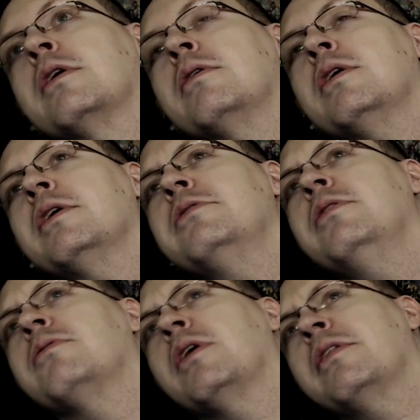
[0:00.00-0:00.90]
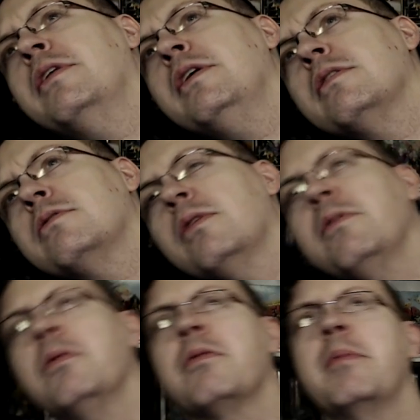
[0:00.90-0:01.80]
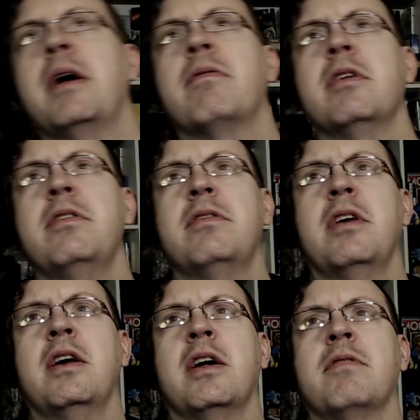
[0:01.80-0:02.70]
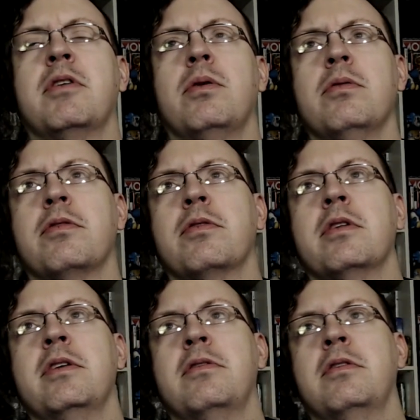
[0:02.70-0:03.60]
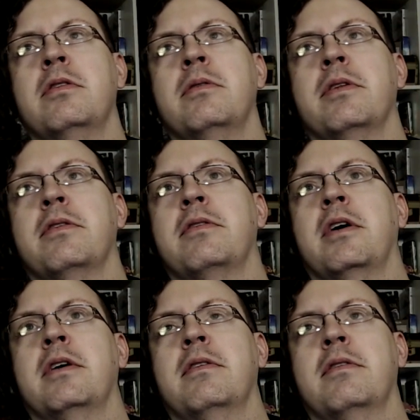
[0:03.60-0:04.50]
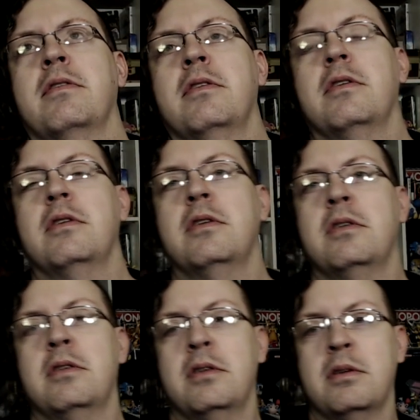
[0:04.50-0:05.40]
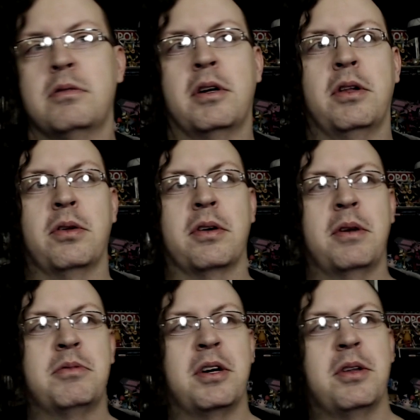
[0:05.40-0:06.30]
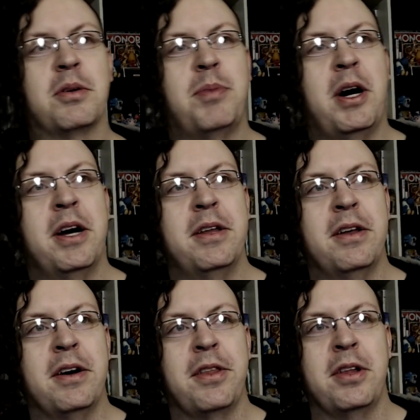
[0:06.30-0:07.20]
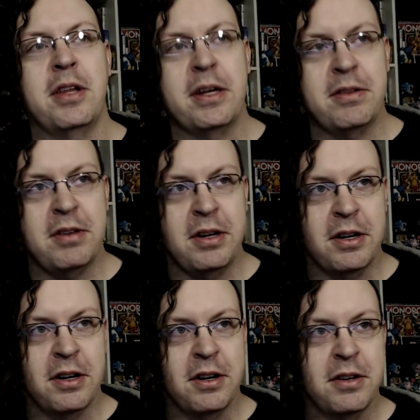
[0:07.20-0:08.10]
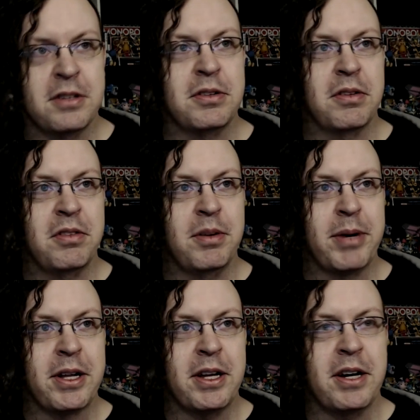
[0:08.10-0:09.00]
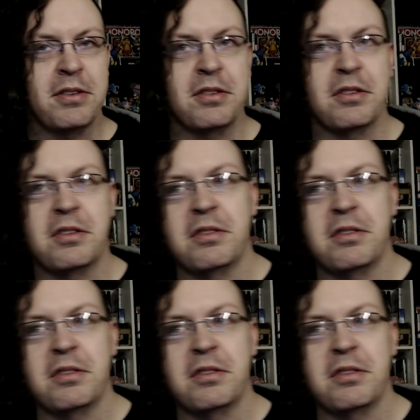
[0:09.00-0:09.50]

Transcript: Oh, I do have, I think I have one from every set. I have golds for at least two of this set. I'm trying to look behind the lights here to see my glasses.